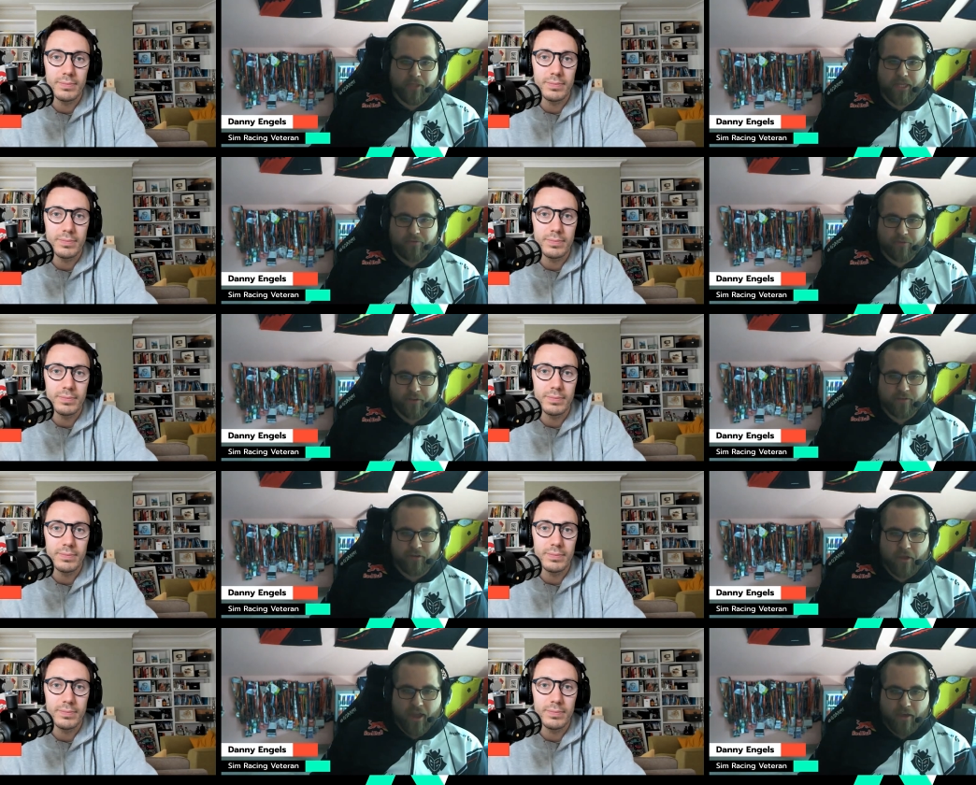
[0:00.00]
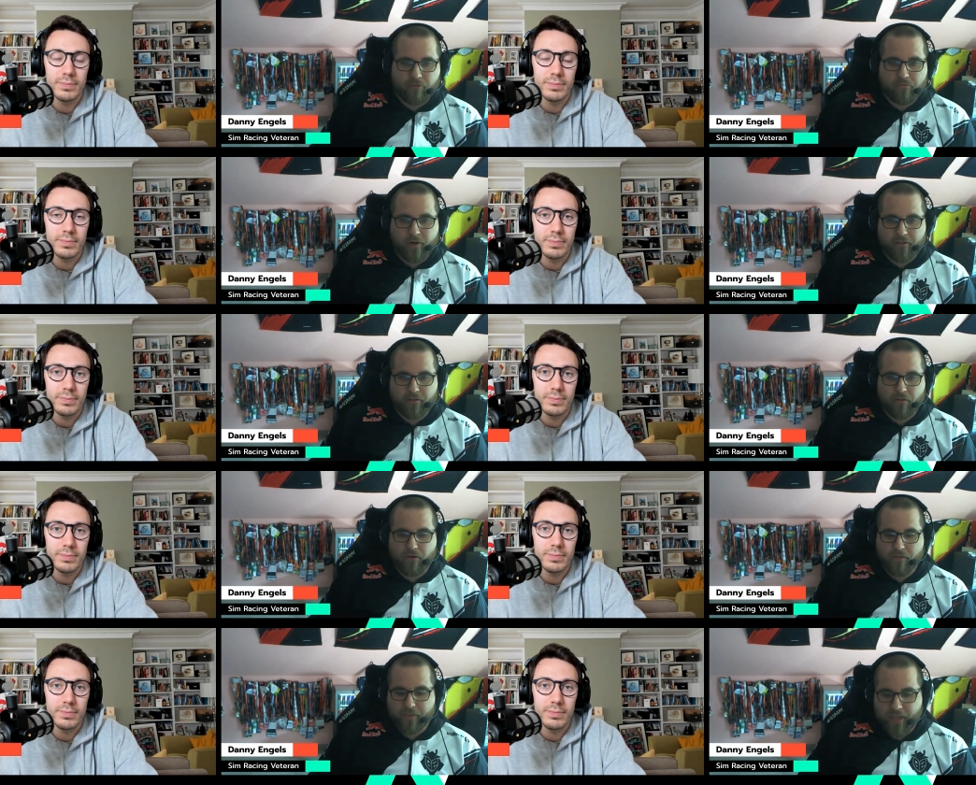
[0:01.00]
Speaker 1: belief is that you have to
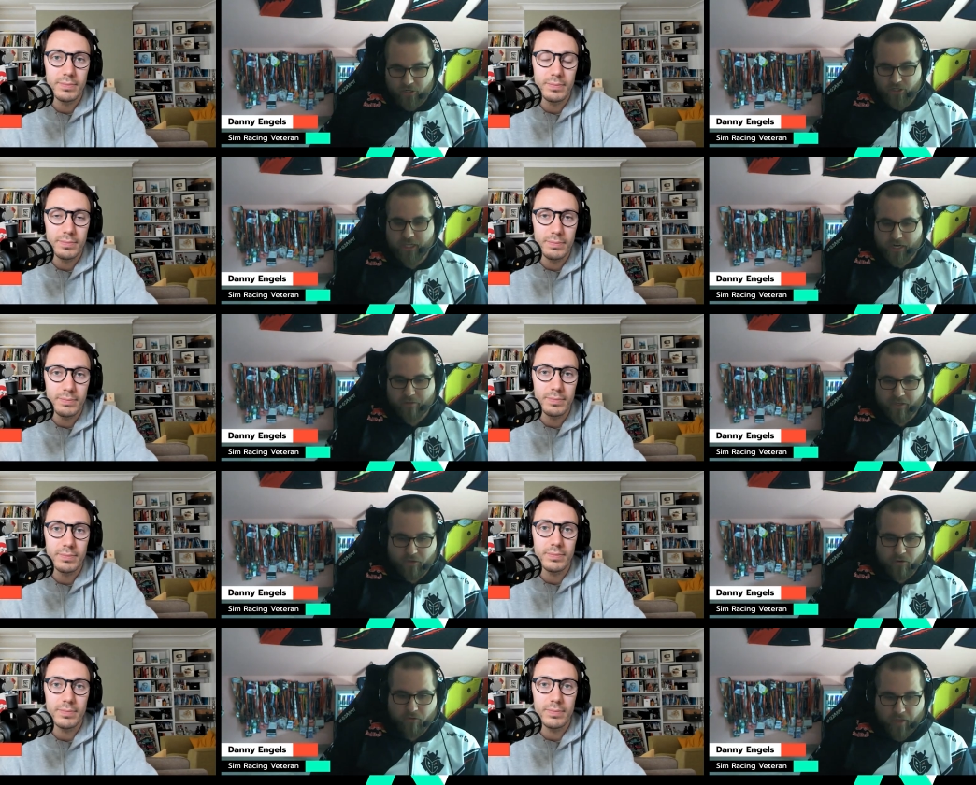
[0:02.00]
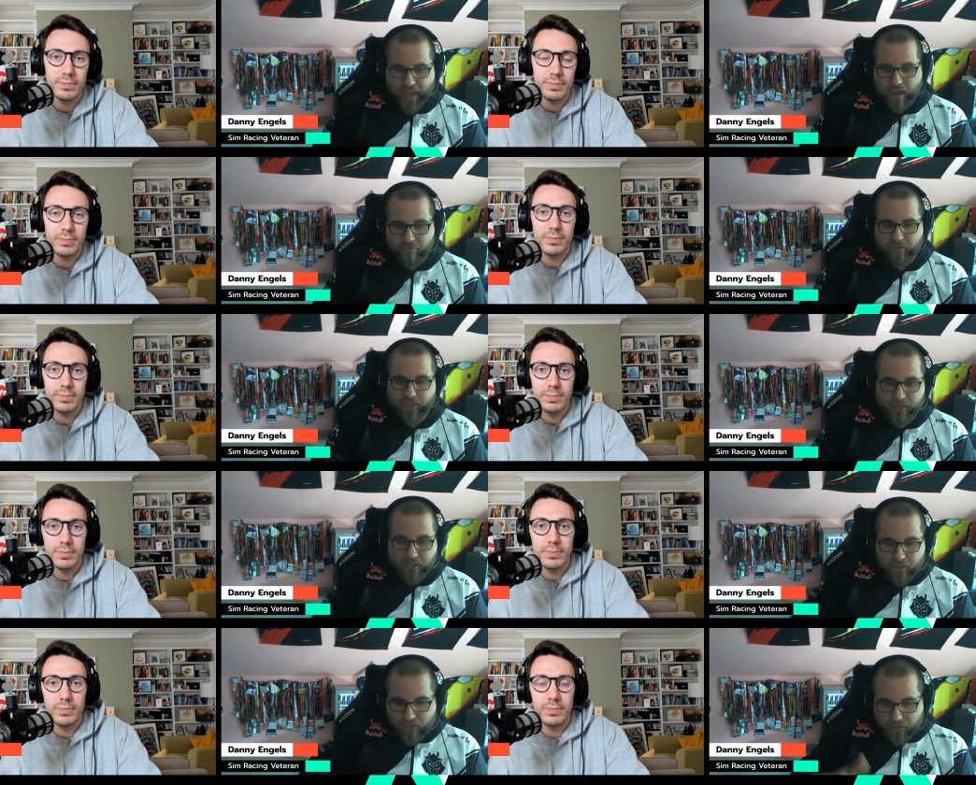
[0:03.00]
practice on the actual setup that you also have
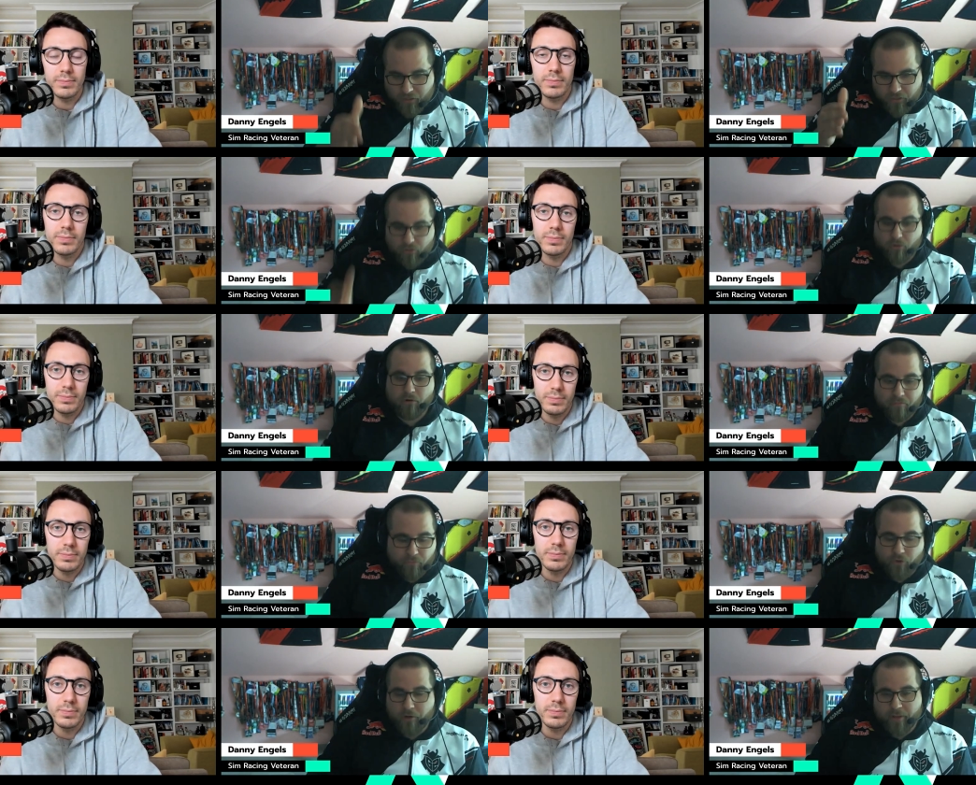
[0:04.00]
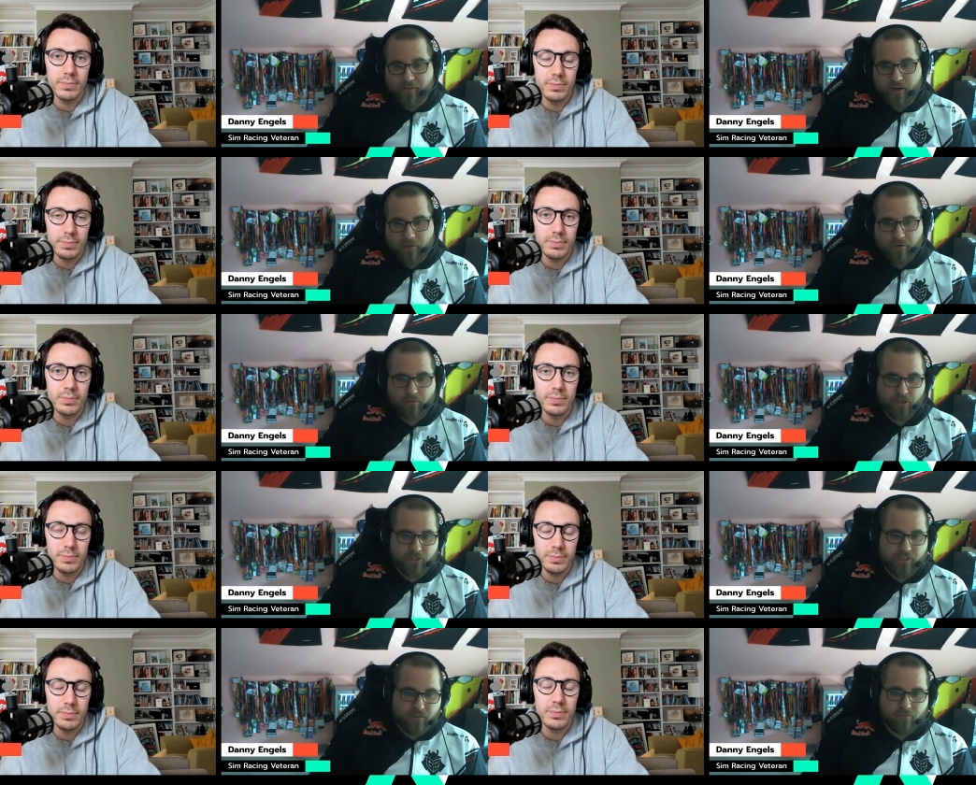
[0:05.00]
in your tournament setup,
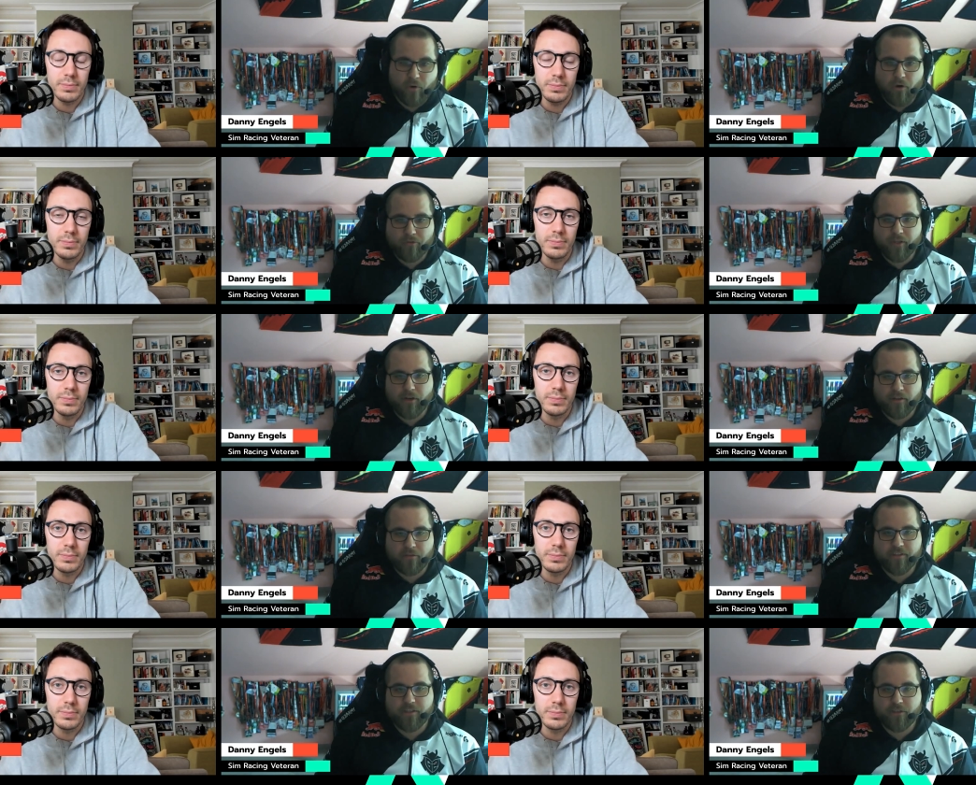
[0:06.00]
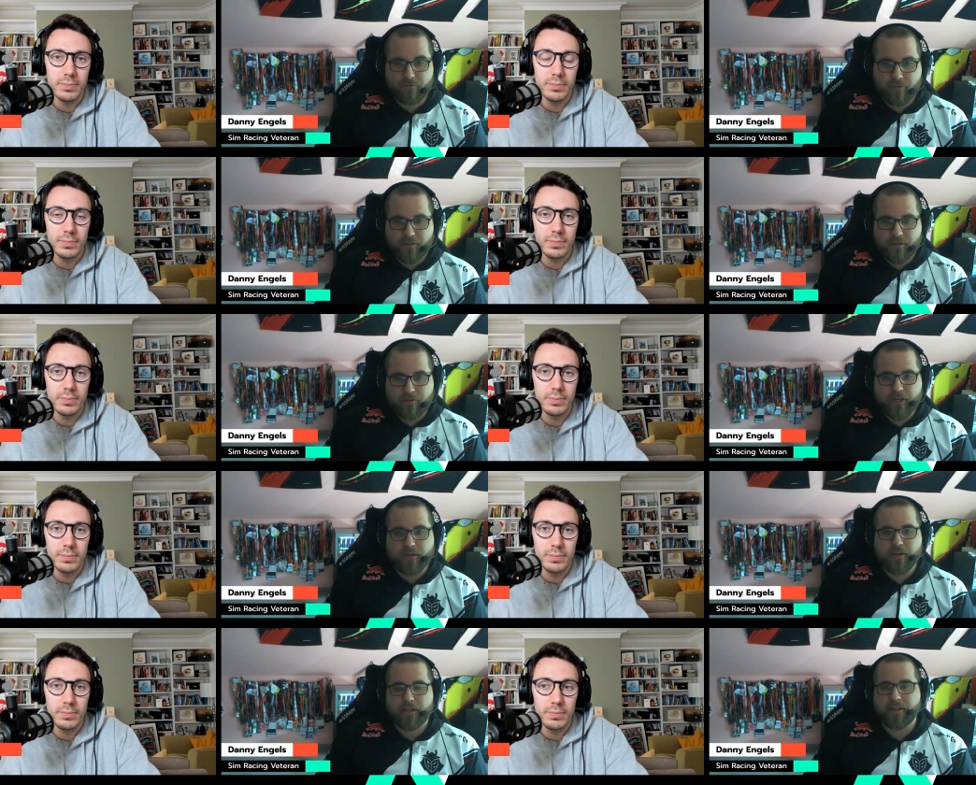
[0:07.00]
which is more hmm. often than not obviously the Gfinity
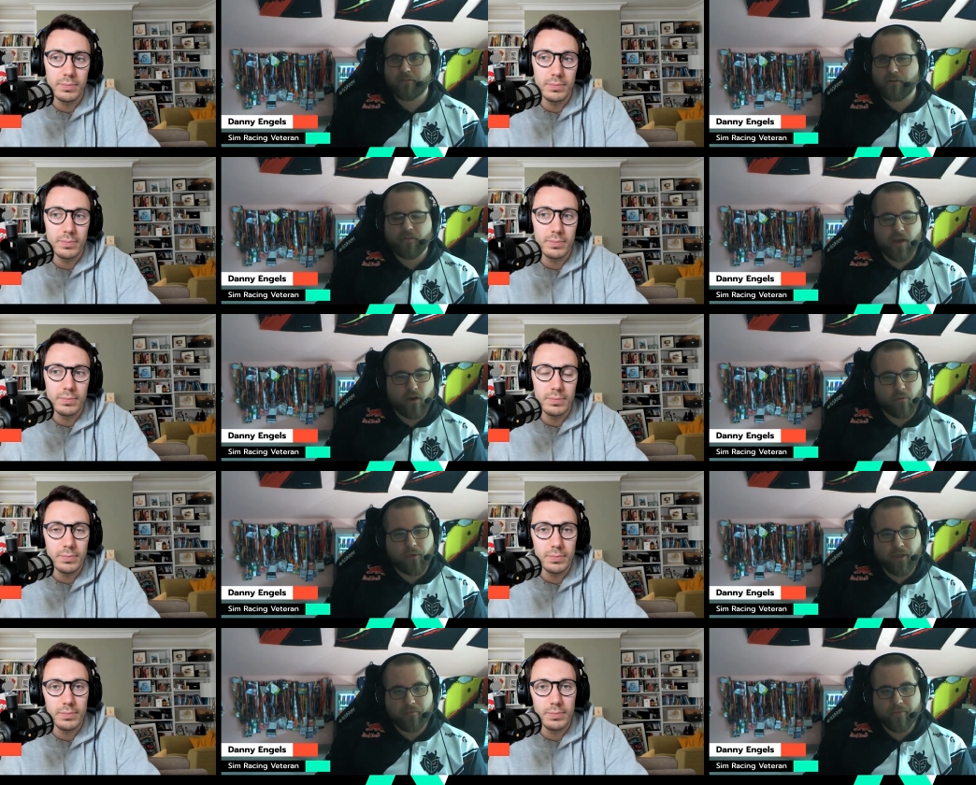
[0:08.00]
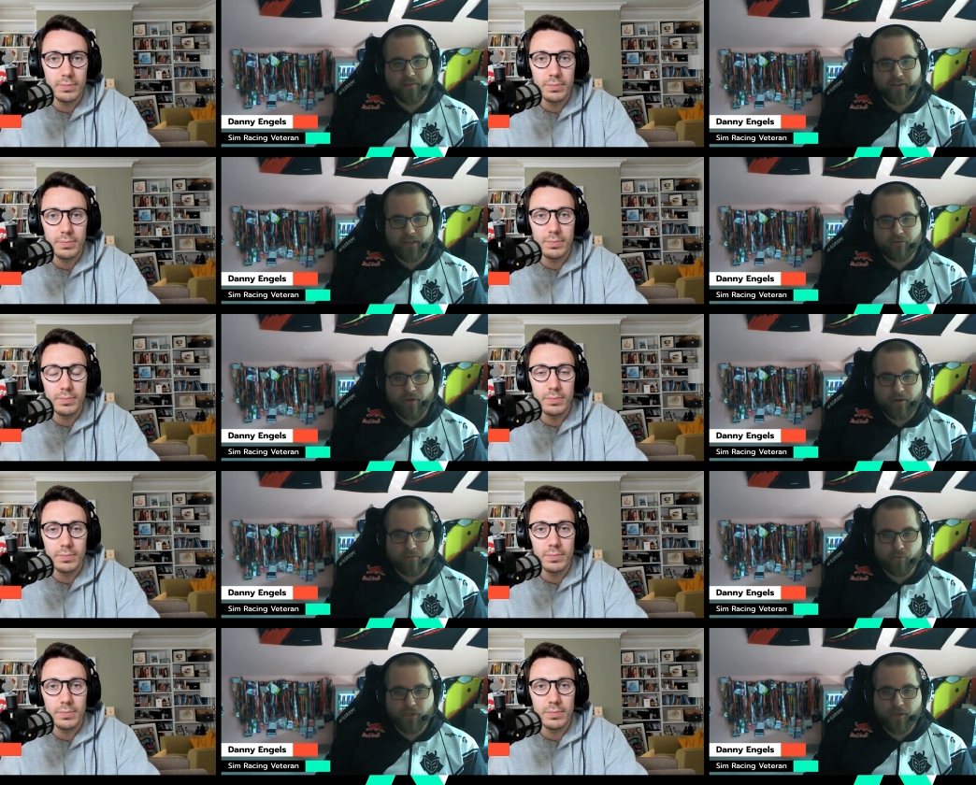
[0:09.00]
Arena. And that's also how we basically
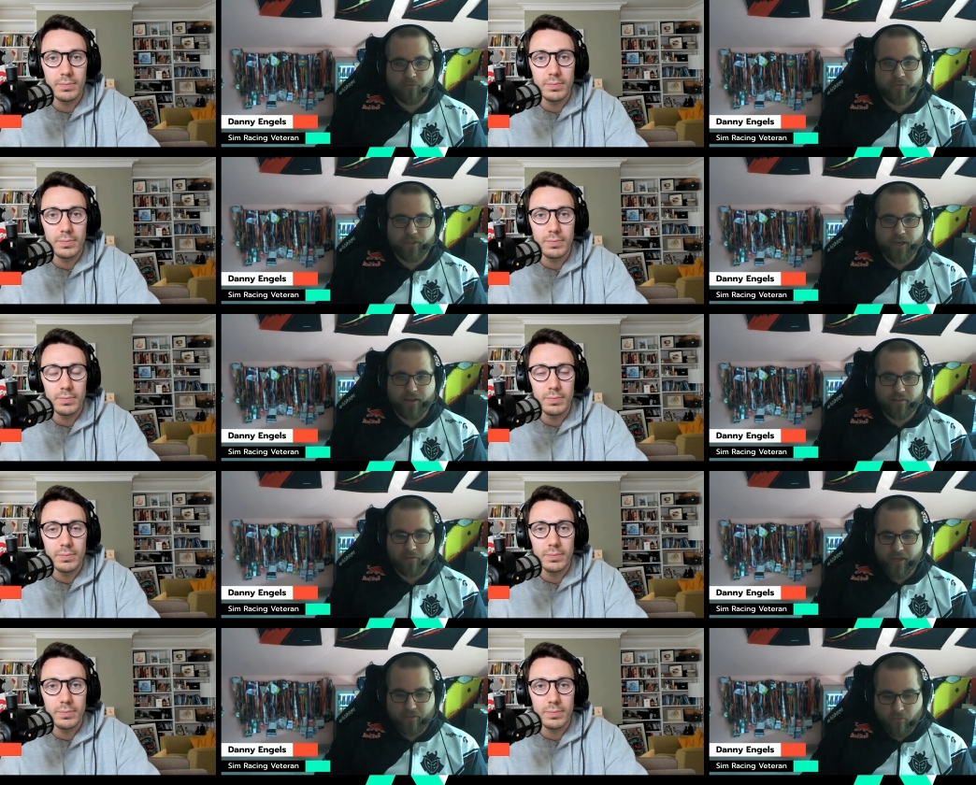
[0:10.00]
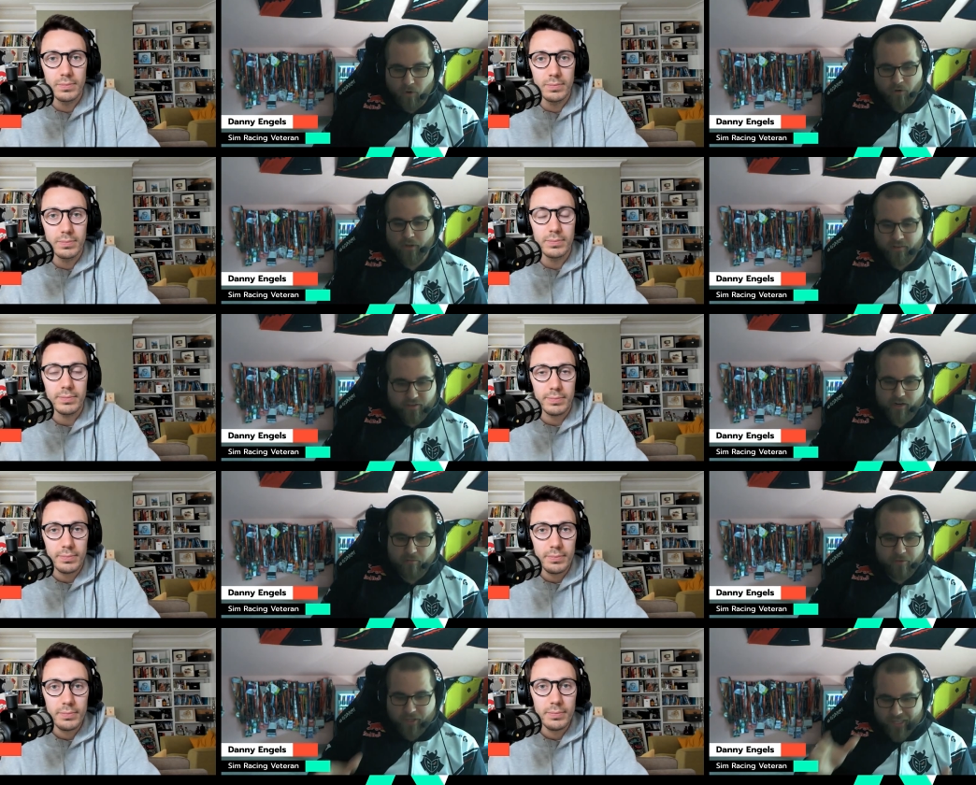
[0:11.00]
ran boot camps with the guys that we had the one on one
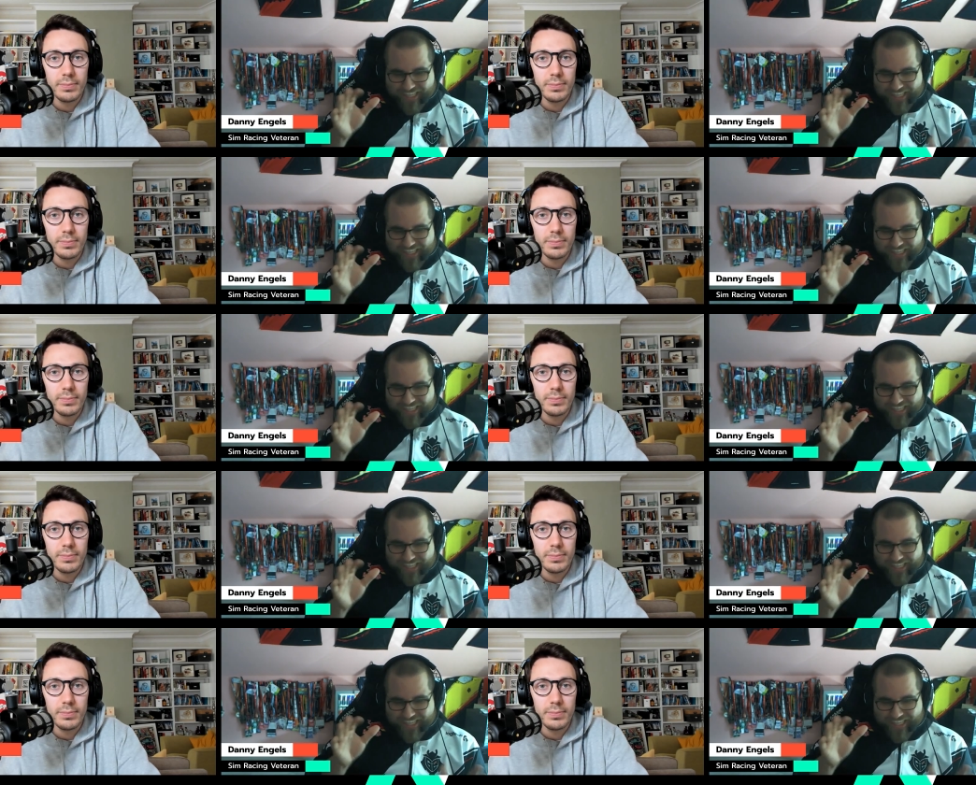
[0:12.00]
setup,